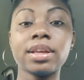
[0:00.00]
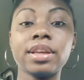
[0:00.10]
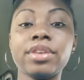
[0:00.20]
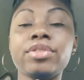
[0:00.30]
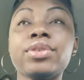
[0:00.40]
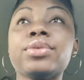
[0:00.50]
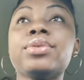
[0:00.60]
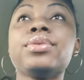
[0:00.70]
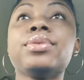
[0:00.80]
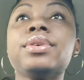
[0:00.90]
give
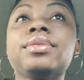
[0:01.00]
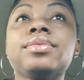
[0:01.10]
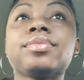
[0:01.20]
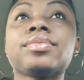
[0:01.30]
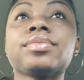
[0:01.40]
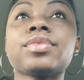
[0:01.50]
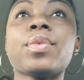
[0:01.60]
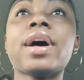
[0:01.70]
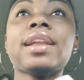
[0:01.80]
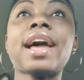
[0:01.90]
you
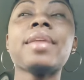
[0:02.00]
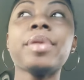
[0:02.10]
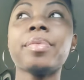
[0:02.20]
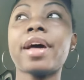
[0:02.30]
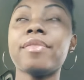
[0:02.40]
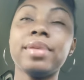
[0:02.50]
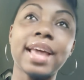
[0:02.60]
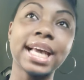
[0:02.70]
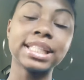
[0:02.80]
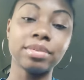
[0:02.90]
a lot of people have been
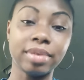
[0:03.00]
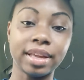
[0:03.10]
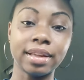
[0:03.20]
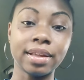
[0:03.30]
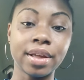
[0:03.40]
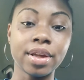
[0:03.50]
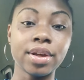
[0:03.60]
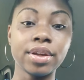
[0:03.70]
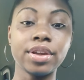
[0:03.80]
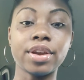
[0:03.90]
asking me,
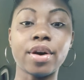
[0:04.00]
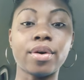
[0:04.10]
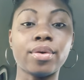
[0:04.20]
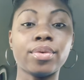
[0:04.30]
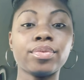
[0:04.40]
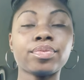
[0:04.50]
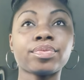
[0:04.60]
you know,